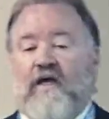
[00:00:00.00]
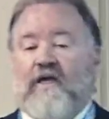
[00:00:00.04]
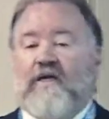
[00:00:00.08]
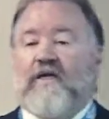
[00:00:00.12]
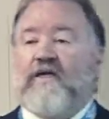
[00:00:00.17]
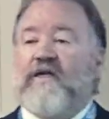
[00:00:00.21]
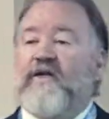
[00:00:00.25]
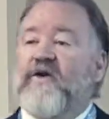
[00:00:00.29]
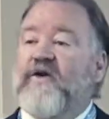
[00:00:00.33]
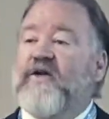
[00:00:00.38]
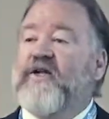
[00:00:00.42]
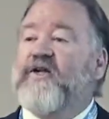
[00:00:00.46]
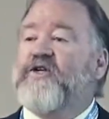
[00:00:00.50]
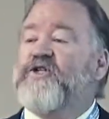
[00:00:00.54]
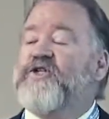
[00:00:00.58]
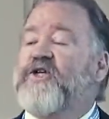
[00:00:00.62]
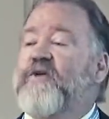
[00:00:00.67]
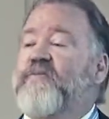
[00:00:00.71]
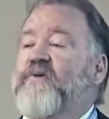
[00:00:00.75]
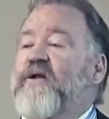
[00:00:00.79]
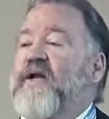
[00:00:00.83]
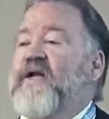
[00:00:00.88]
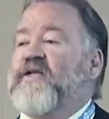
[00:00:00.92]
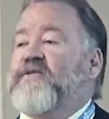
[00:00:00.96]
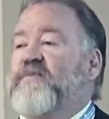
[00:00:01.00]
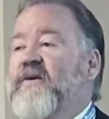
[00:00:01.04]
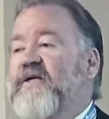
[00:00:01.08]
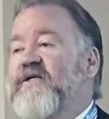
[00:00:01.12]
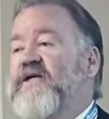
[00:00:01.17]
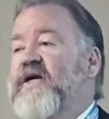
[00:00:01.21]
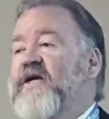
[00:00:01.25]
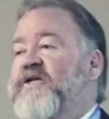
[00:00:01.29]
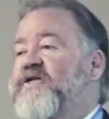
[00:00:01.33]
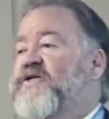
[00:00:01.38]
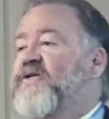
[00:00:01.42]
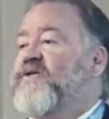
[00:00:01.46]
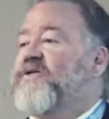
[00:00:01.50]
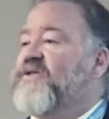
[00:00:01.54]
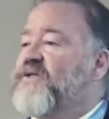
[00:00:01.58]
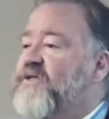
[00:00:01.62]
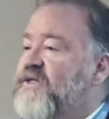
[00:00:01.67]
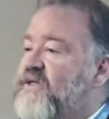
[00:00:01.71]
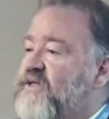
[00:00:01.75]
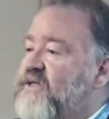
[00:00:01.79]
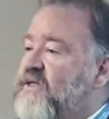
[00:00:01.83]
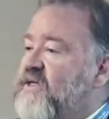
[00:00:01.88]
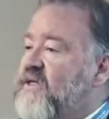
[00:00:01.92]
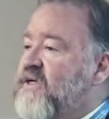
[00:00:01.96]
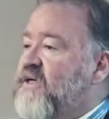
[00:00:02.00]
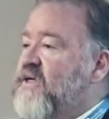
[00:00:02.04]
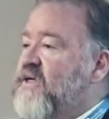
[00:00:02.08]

Clear leadership and expectations.